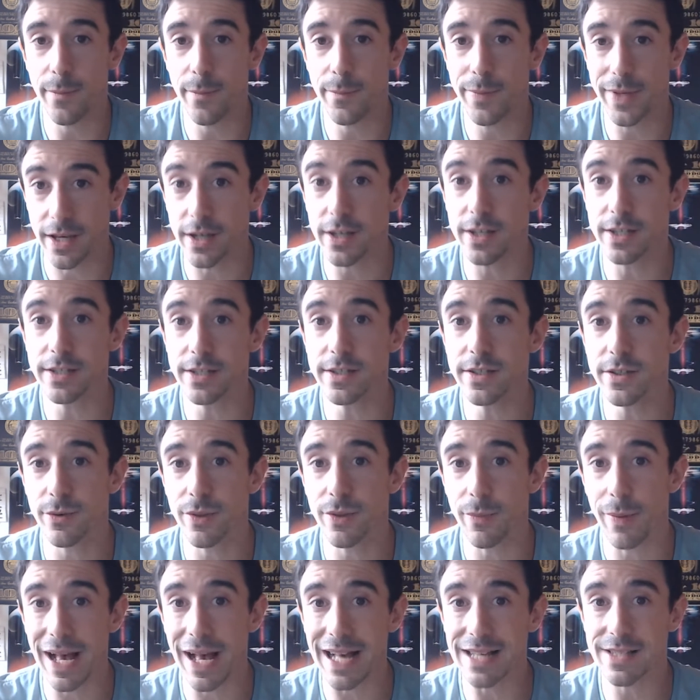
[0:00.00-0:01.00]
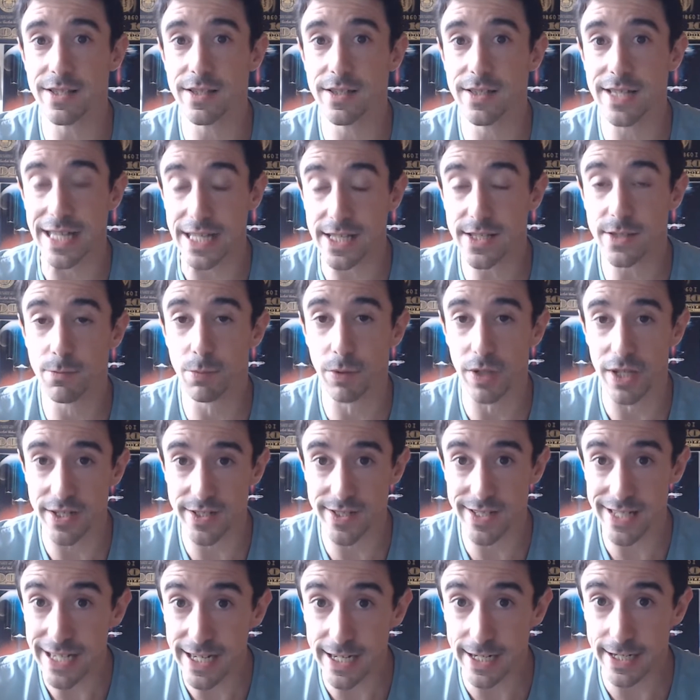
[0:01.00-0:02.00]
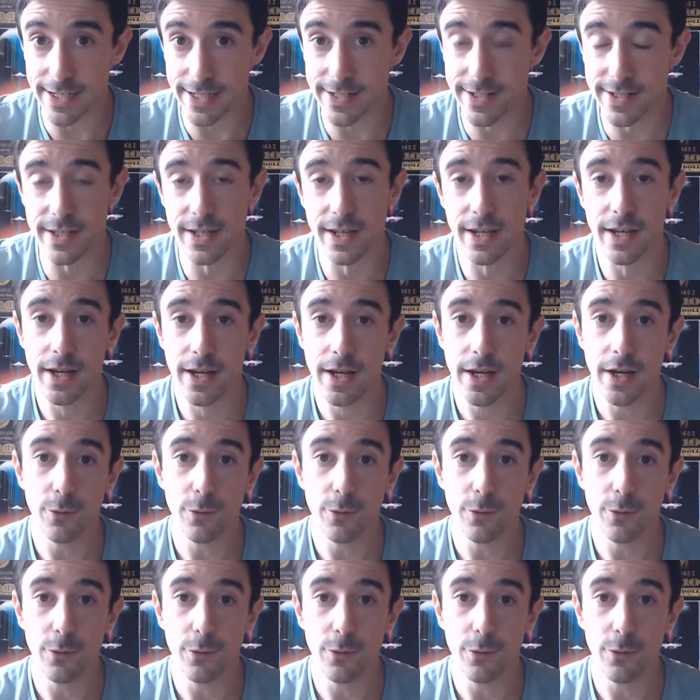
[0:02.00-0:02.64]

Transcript: because over the past 6+ years,